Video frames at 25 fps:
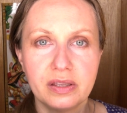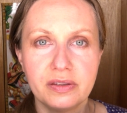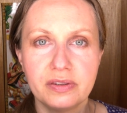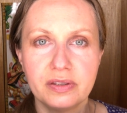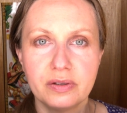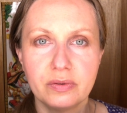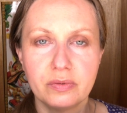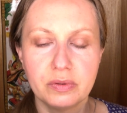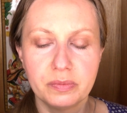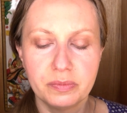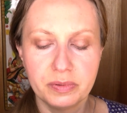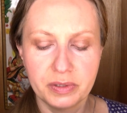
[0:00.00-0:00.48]
I
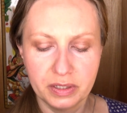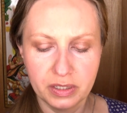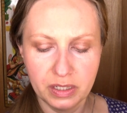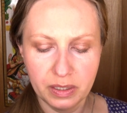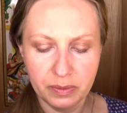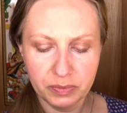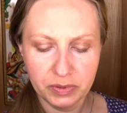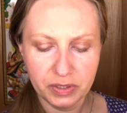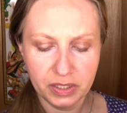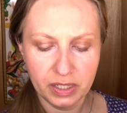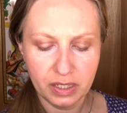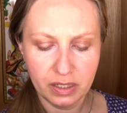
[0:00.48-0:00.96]
think, will be an
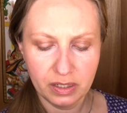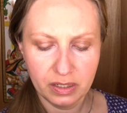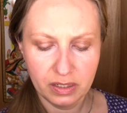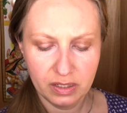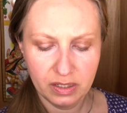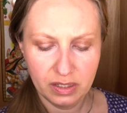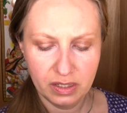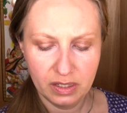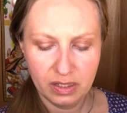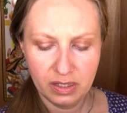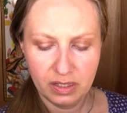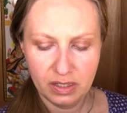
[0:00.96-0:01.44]
up day.
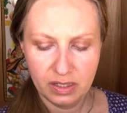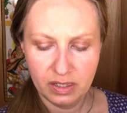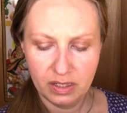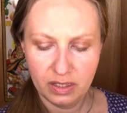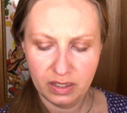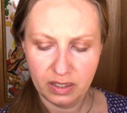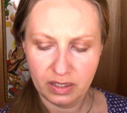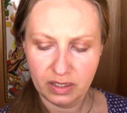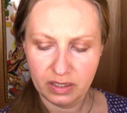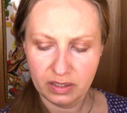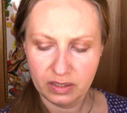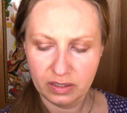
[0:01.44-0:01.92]

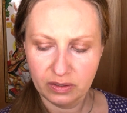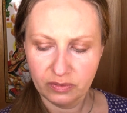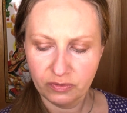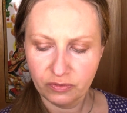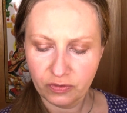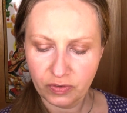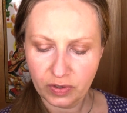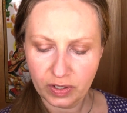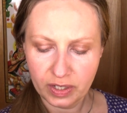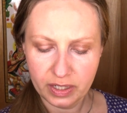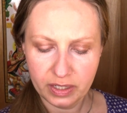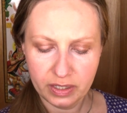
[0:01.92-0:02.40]
And then
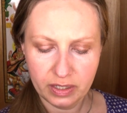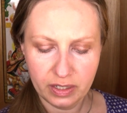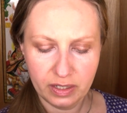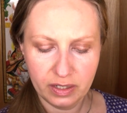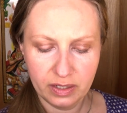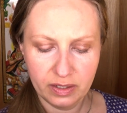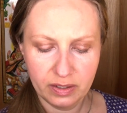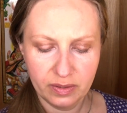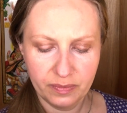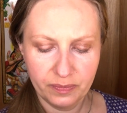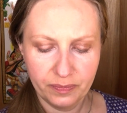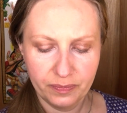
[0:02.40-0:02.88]

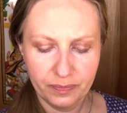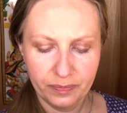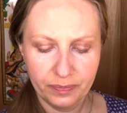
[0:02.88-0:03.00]
Friday,